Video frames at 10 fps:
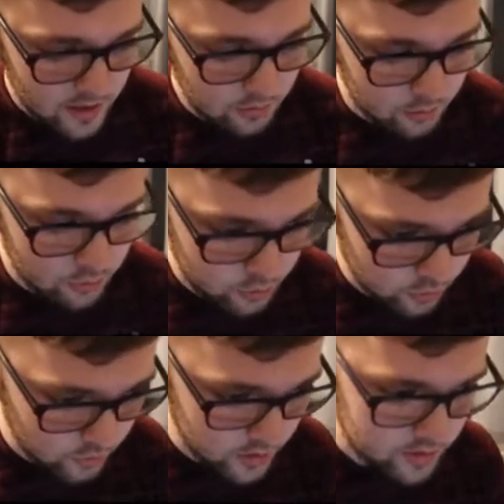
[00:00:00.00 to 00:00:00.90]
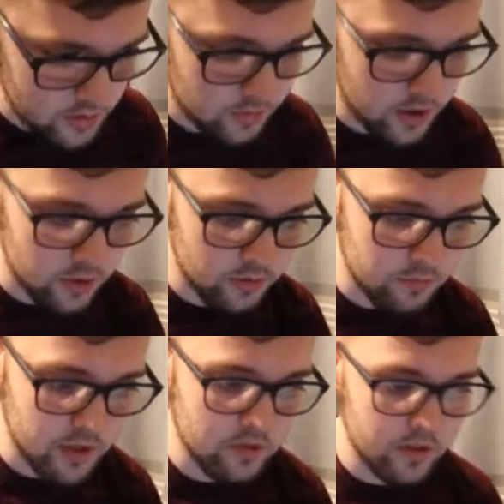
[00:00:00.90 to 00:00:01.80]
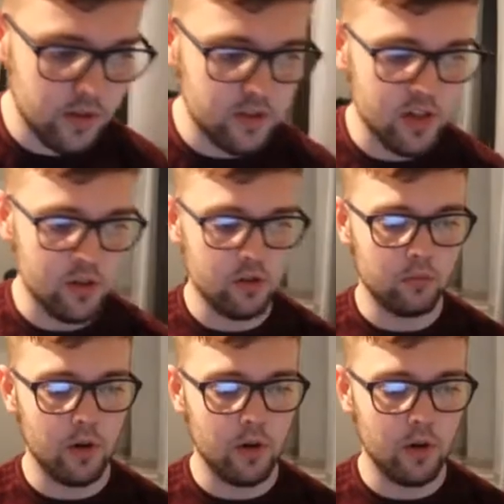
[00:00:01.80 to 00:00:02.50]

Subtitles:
it was 2-1 to Cowdenbeath at Central